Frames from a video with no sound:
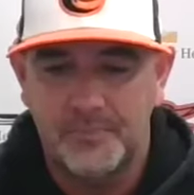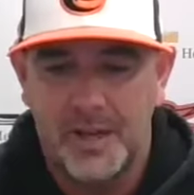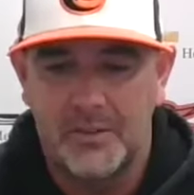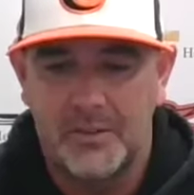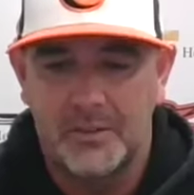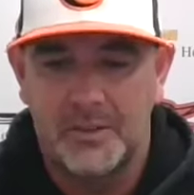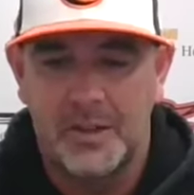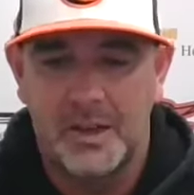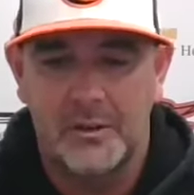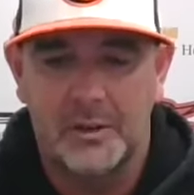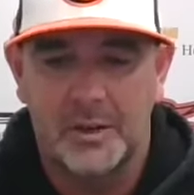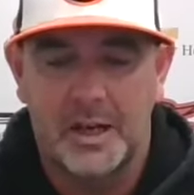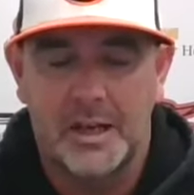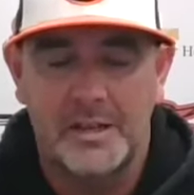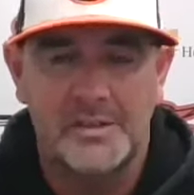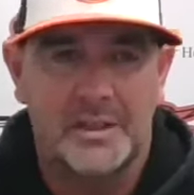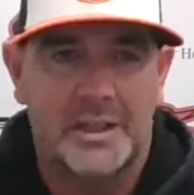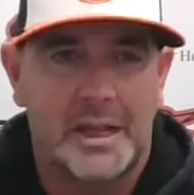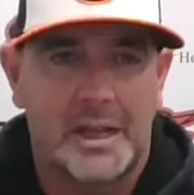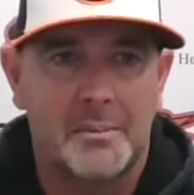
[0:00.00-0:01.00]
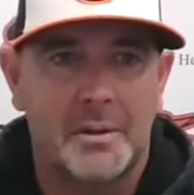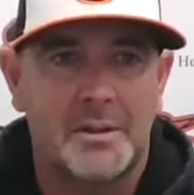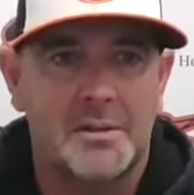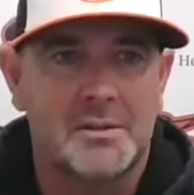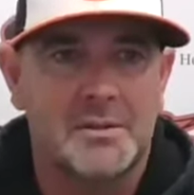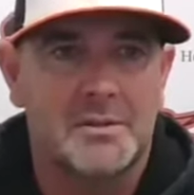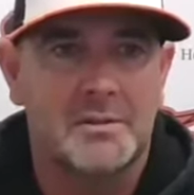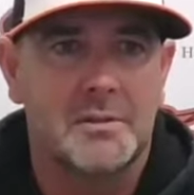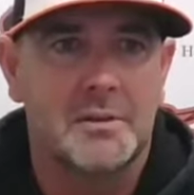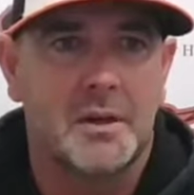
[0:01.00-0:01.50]
And then the other guys that came in
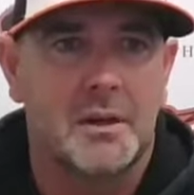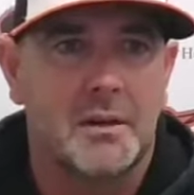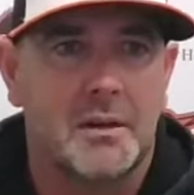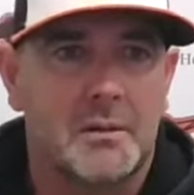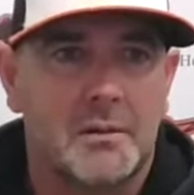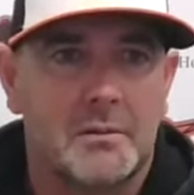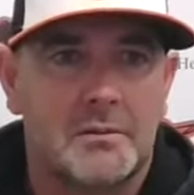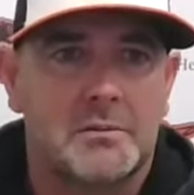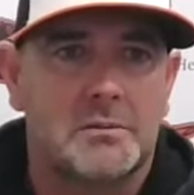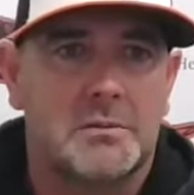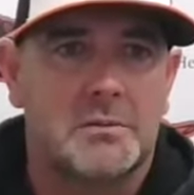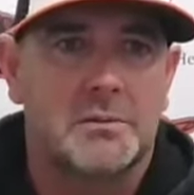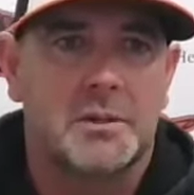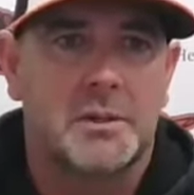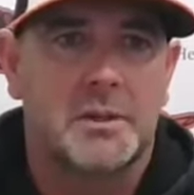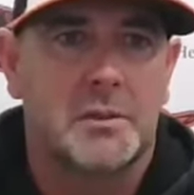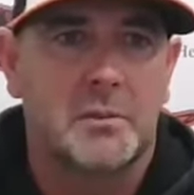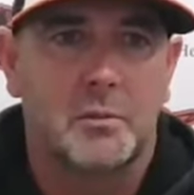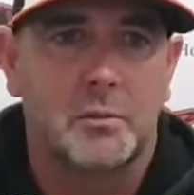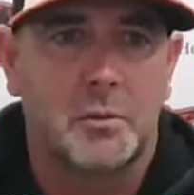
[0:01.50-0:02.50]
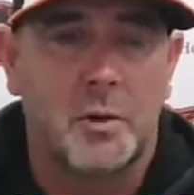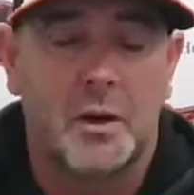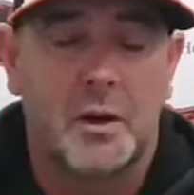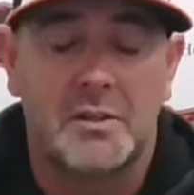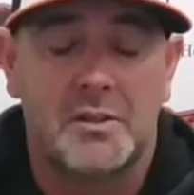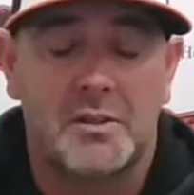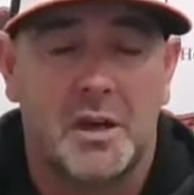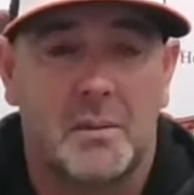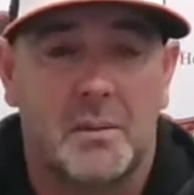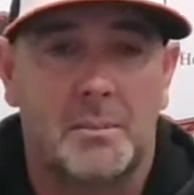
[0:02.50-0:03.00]
just did a
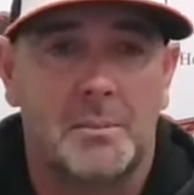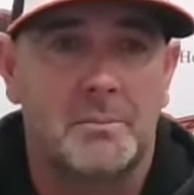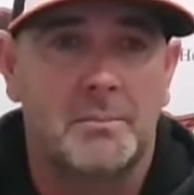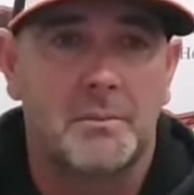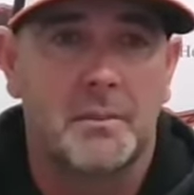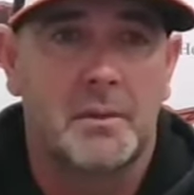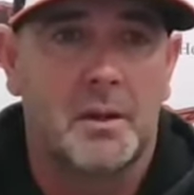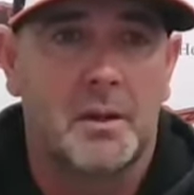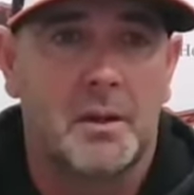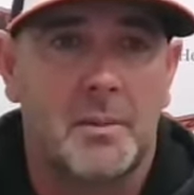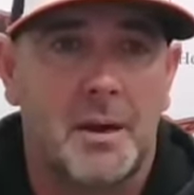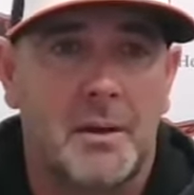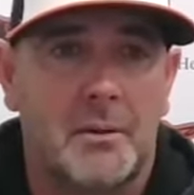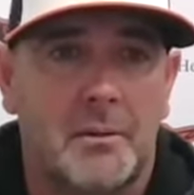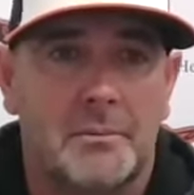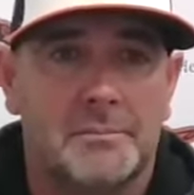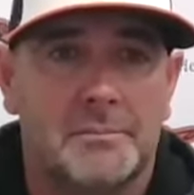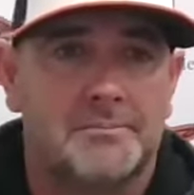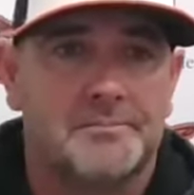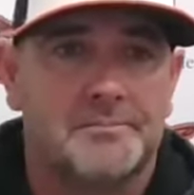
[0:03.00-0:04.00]
great job on the mound.